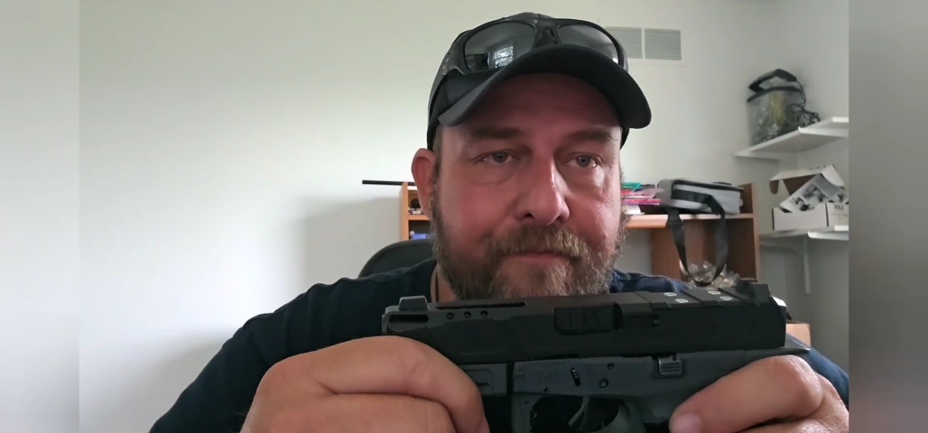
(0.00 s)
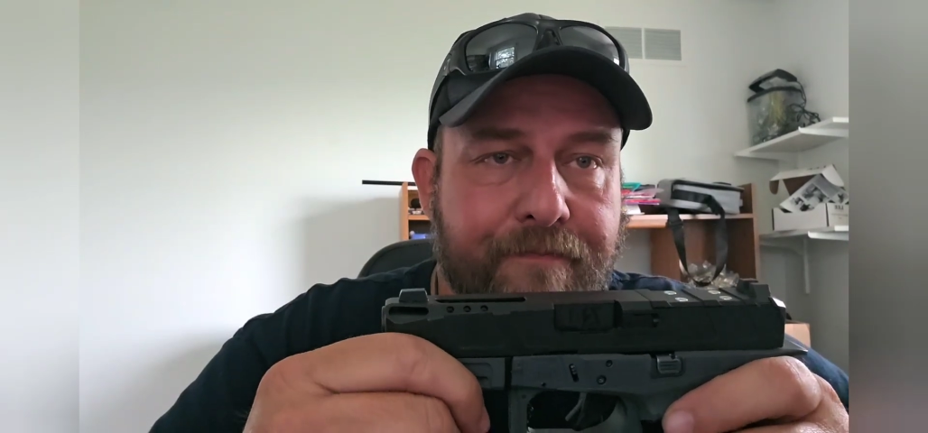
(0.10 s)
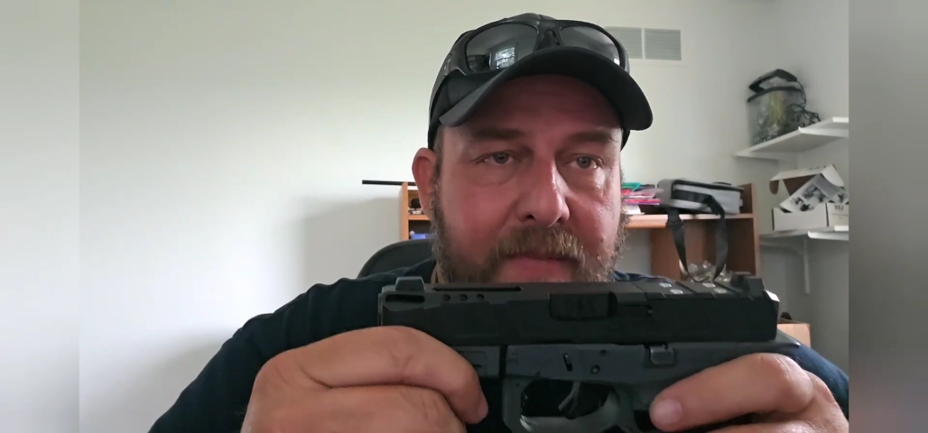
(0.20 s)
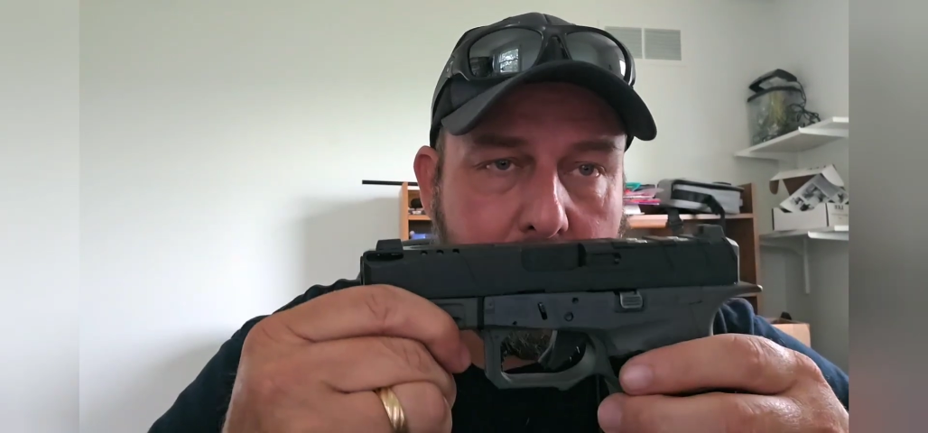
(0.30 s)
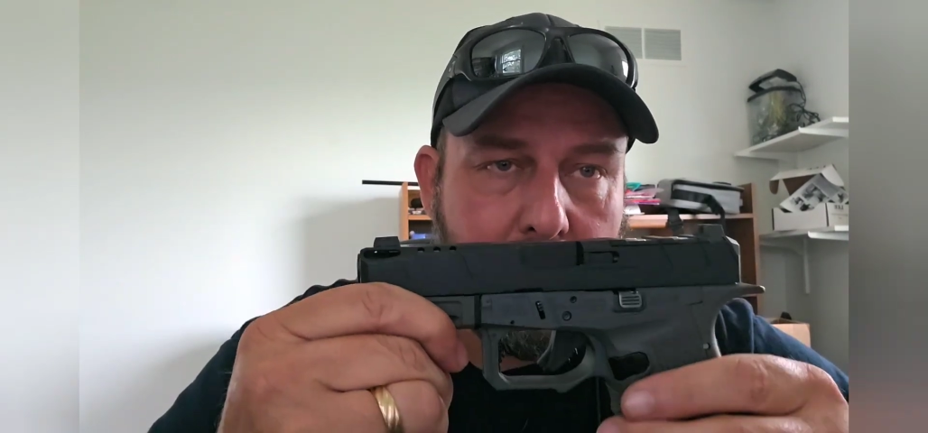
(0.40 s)

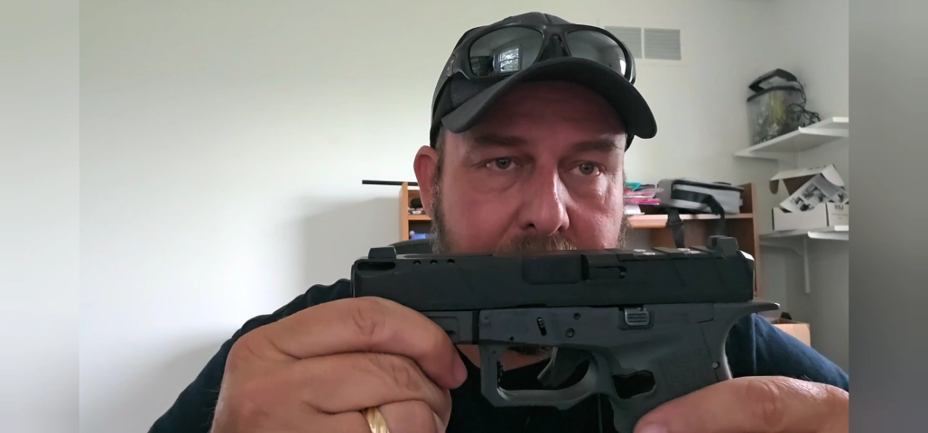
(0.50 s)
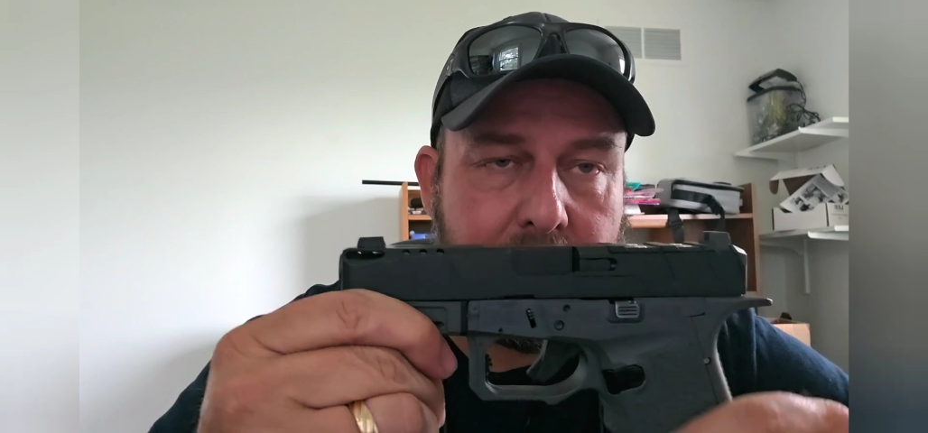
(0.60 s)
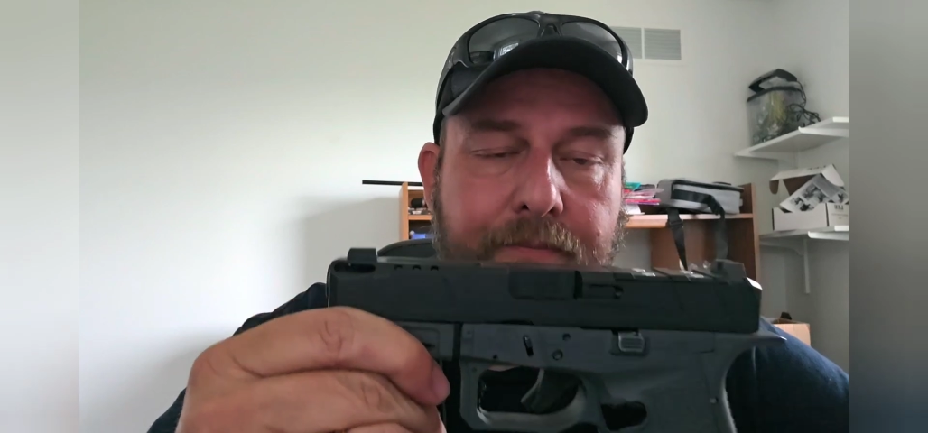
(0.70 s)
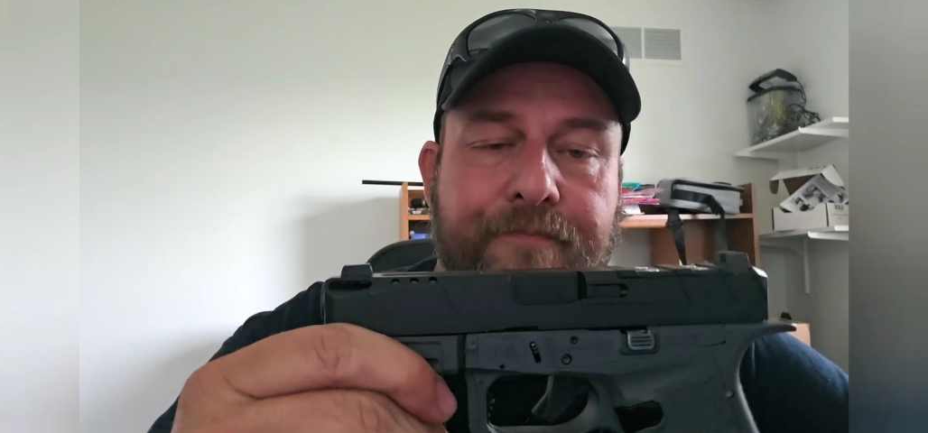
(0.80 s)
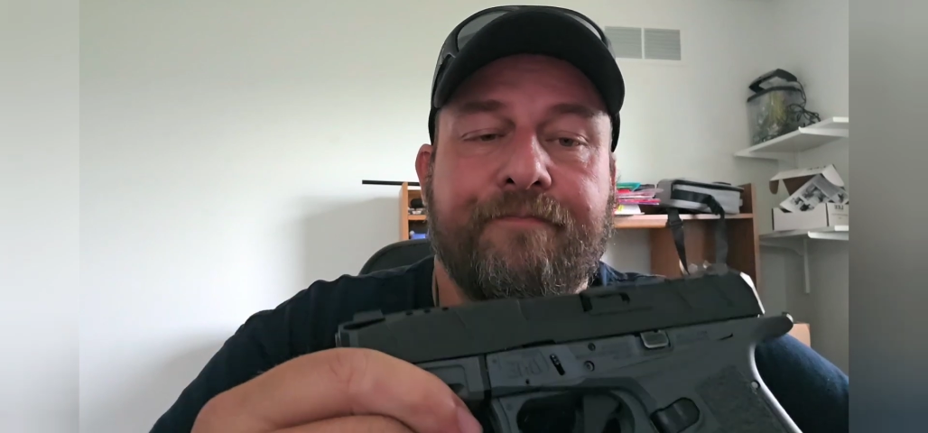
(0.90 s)

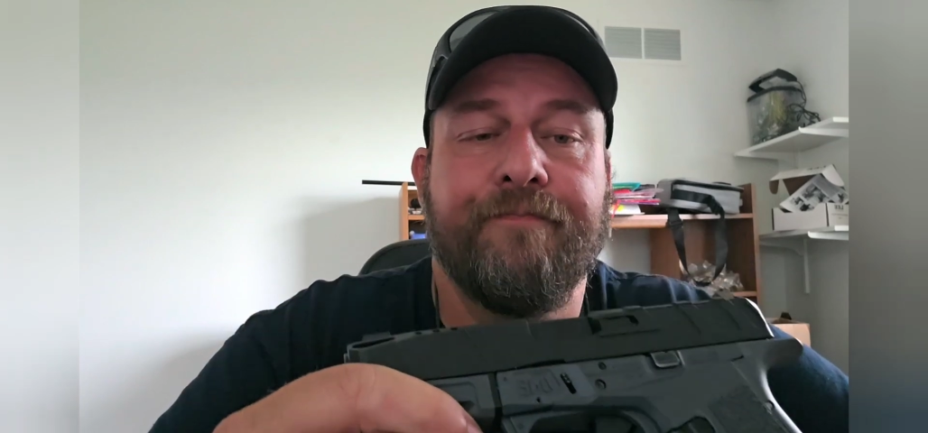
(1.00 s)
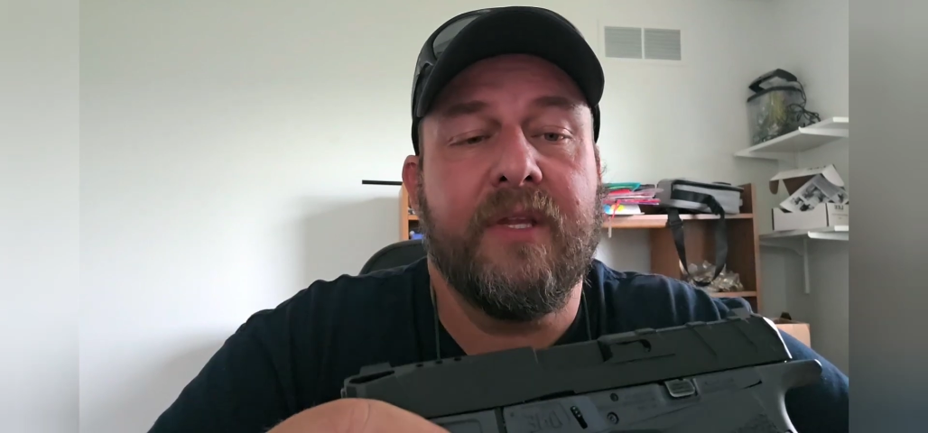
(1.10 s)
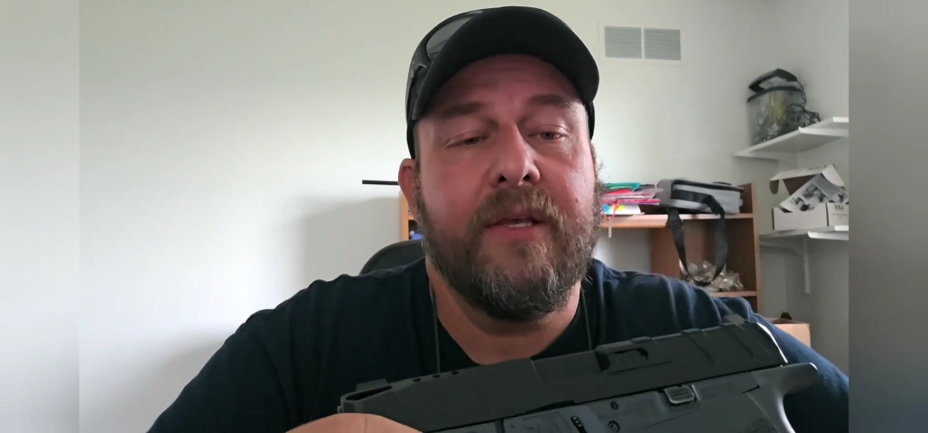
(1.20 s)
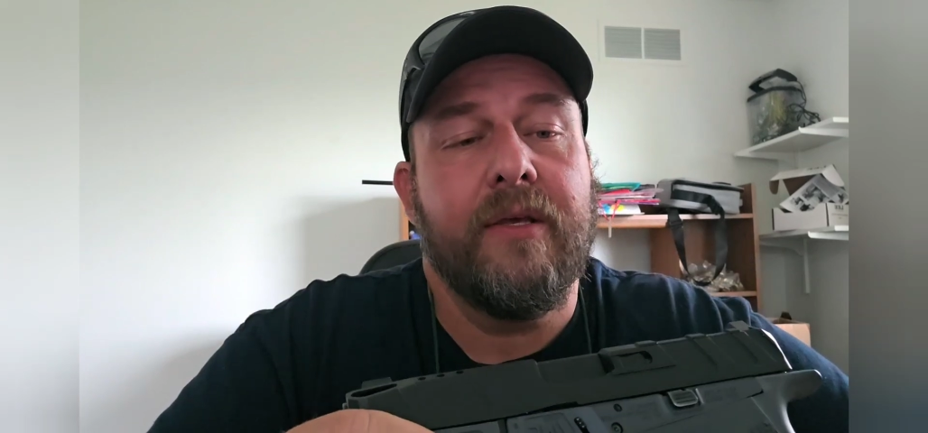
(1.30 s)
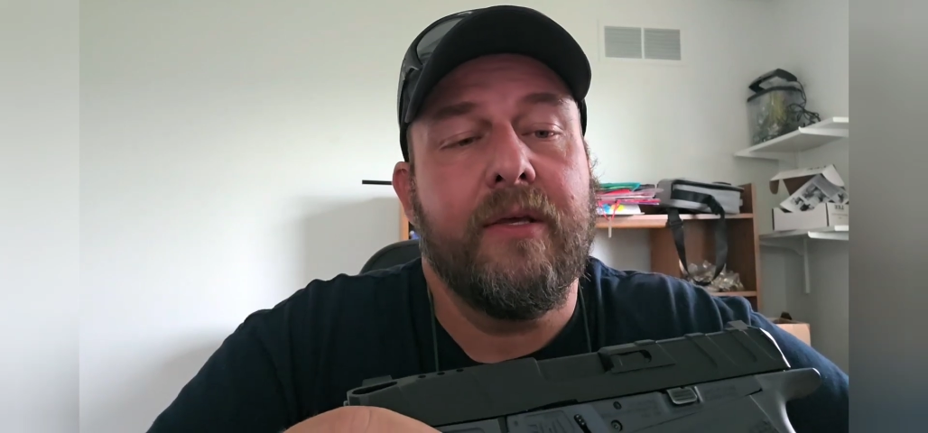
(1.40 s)
however,
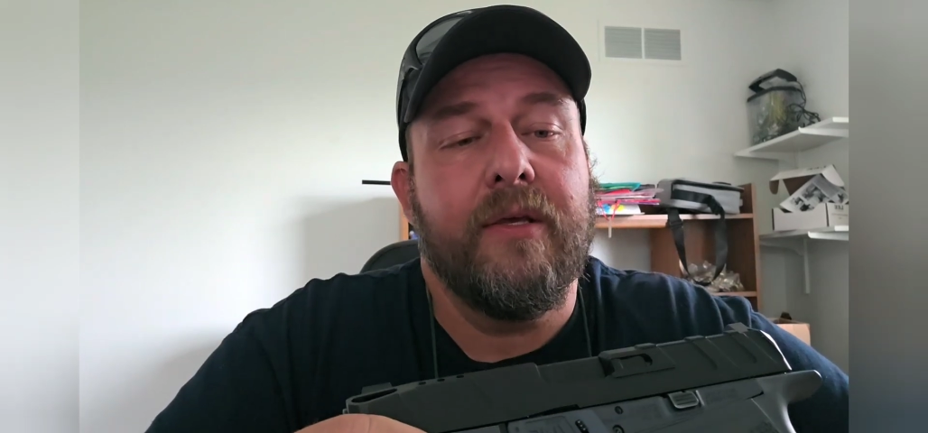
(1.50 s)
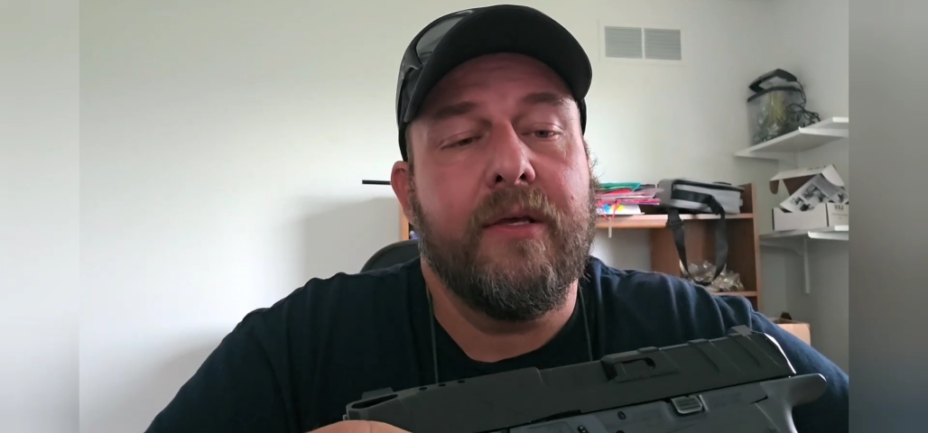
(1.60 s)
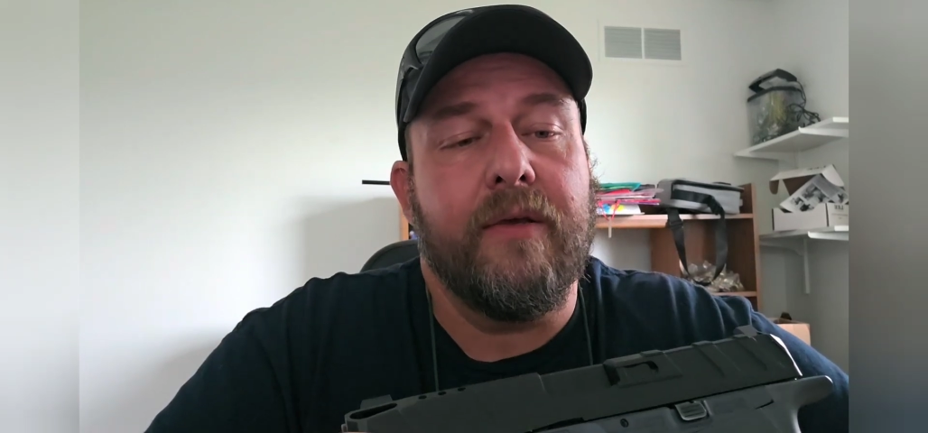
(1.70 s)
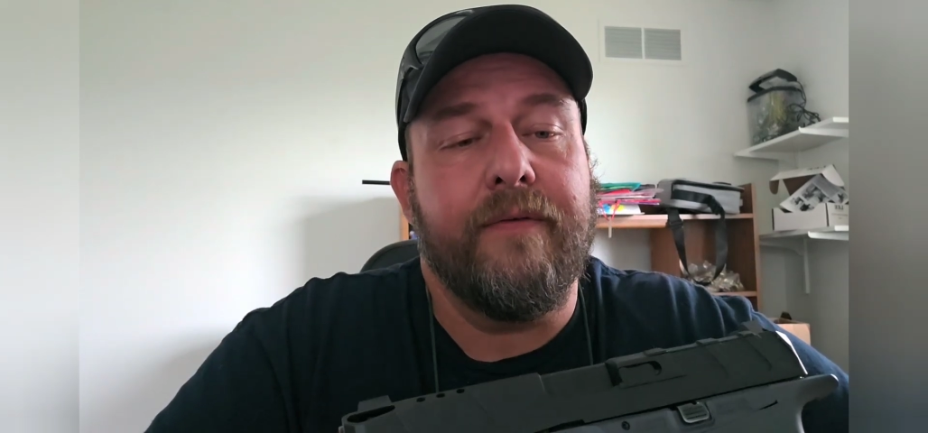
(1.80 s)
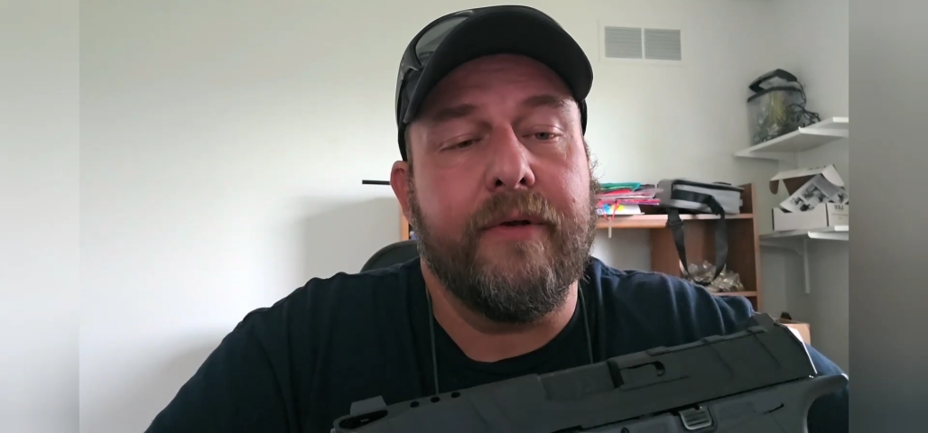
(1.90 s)
if